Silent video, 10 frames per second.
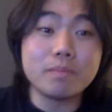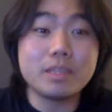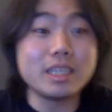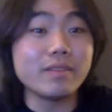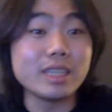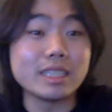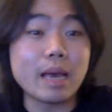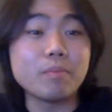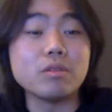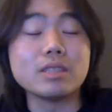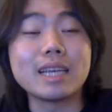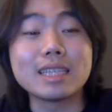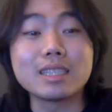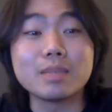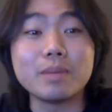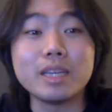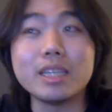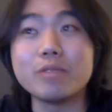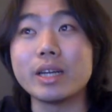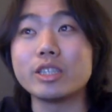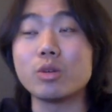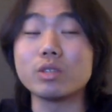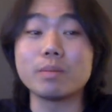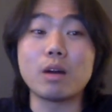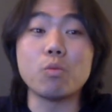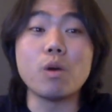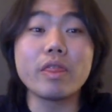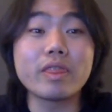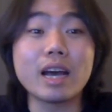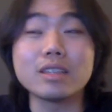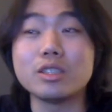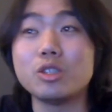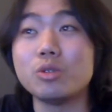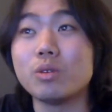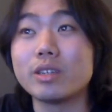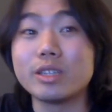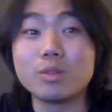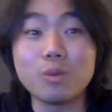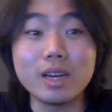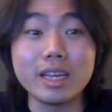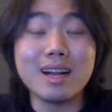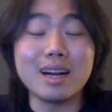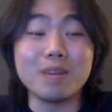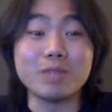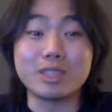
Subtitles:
To give an example, Tesla's P/E ratio was about 1,220, which